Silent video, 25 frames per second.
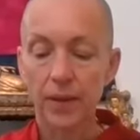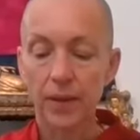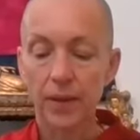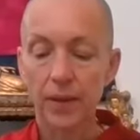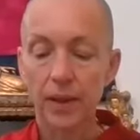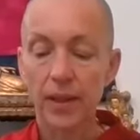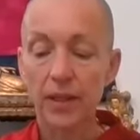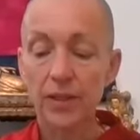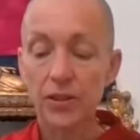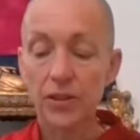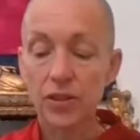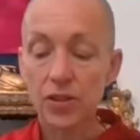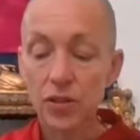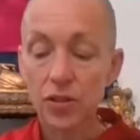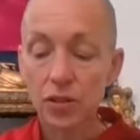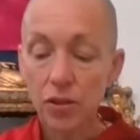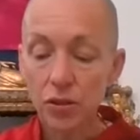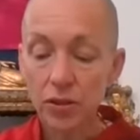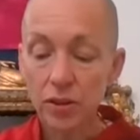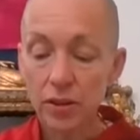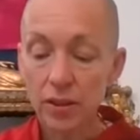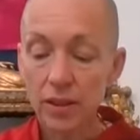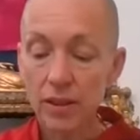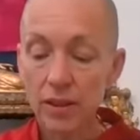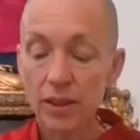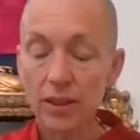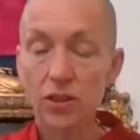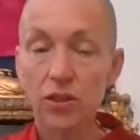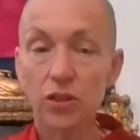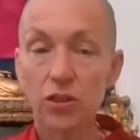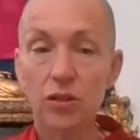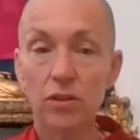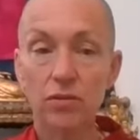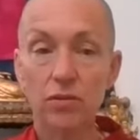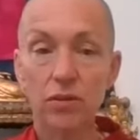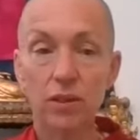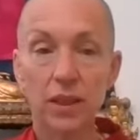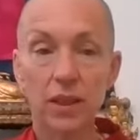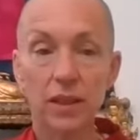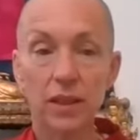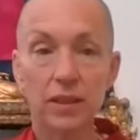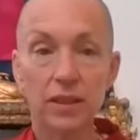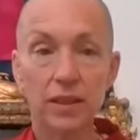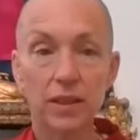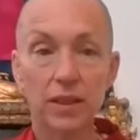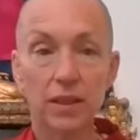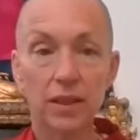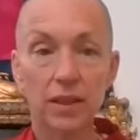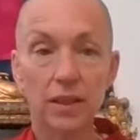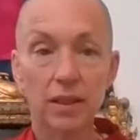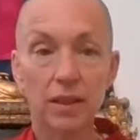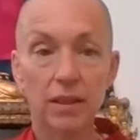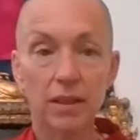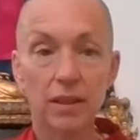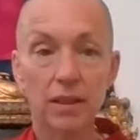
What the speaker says: It's not the nature of reality.